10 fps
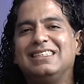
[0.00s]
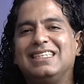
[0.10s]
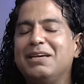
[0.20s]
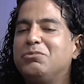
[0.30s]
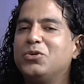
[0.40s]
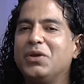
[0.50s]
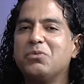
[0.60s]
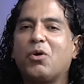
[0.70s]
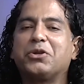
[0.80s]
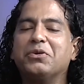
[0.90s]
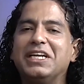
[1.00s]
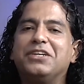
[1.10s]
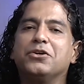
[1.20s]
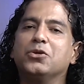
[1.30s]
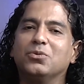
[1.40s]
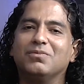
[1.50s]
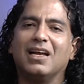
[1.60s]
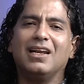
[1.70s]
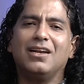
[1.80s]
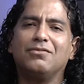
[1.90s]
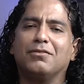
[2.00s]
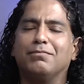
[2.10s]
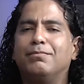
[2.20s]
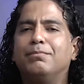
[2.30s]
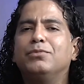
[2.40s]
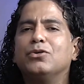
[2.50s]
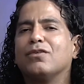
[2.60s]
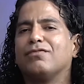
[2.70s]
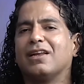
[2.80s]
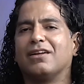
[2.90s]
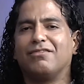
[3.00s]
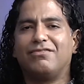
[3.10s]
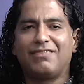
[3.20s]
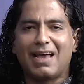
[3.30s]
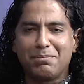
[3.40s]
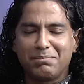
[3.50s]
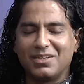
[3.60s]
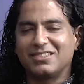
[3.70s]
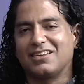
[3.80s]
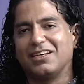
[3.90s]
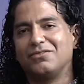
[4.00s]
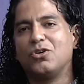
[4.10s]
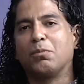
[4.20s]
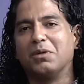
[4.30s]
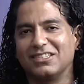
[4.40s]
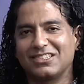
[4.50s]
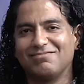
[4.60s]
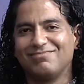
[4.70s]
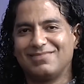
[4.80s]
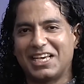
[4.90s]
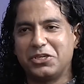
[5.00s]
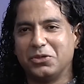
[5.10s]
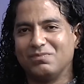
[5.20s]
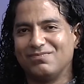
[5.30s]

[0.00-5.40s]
Keep doing what you need to do and live a beautiful and a fabulous life. God bless. Thank you.